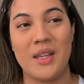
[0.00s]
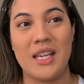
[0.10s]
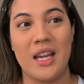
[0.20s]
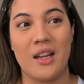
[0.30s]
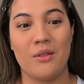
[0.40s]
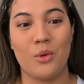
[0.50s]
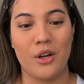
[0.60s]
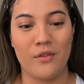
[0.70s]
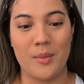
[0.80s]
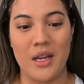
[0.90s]
He can't
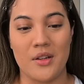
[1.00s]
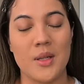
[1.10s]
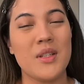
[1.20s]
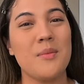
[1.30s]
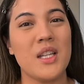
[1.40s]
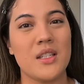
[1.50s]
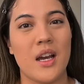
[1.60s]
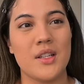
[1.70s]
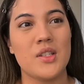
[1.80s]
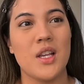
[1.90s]
work from here. Sometimes he
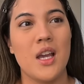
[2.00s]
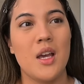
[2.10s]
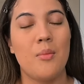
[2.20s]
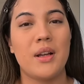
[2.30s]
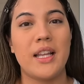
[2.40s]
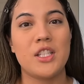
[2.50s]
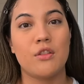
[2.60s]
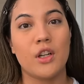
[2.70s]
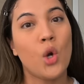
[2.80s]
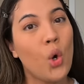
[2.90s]
does, but like to
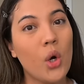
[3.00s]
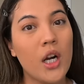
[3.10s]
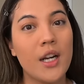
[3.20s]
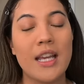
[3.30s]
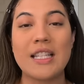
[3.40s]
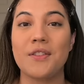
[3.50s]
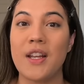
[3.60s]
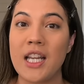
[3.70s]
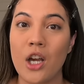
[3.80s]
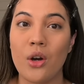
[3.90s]
record his
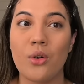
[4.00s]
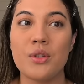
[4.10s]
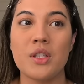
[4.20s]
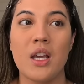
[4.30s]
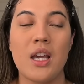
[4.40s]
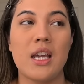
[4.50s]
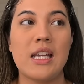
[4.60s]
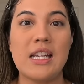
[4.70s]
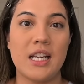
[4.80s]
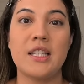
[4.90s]
videos,
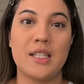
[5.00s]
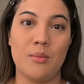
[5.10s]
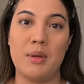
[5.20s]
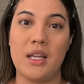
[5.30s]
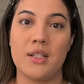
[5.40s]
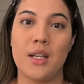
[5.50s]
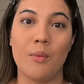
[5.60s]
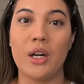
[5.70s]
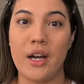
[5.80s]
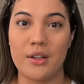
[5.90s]
he needs to be
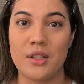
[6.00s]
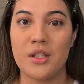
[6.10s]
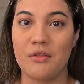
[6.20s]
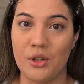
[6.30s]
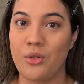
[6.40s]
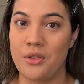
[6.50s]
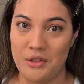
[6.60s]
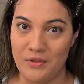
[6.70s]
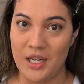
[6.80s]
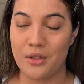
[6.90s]
somewhere else to record
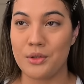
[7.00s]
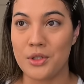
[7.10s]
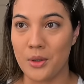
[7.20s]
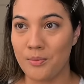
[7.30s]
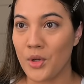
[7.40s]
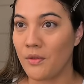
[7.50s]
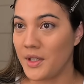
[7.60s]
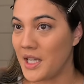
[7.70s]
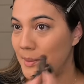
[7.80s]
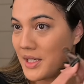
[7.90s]
those videos. So
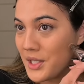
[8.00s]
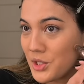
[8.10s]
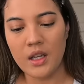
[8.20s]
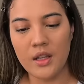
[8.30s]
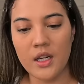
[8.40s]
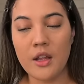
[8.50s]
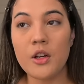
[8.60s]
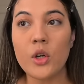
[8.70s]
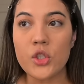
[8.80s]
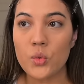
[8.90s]
hopefully that makes sense. And then another
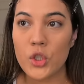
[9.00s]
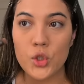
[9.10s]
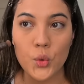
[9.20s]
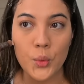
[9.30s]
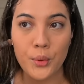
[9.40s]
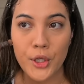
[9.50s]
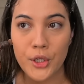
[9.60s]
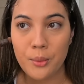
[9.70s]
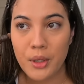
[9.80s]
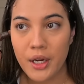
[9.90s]
question was, do we plan
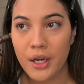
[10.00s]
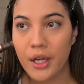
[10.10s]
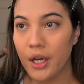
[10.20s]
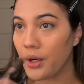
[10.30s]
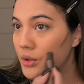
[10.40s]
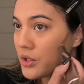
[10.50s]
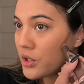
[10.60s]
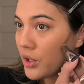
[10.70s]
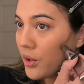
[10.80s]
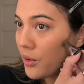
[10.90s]
on buying a house?
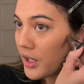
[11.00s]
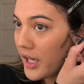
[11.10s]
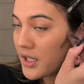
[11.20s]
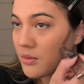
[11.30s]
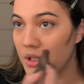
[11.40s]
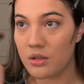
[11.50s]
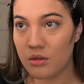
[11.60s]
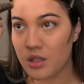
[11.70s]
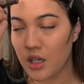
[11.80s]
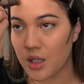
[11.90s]
So yes, we
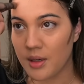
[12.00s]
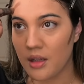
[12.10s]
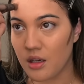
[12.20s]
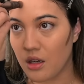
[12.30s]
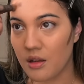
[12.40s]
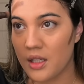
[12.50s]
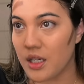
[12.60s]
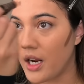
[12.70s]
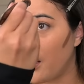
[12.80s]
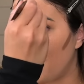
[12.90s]
do talk about that all the
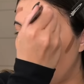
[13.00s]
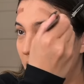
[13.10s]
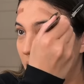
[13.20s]
time.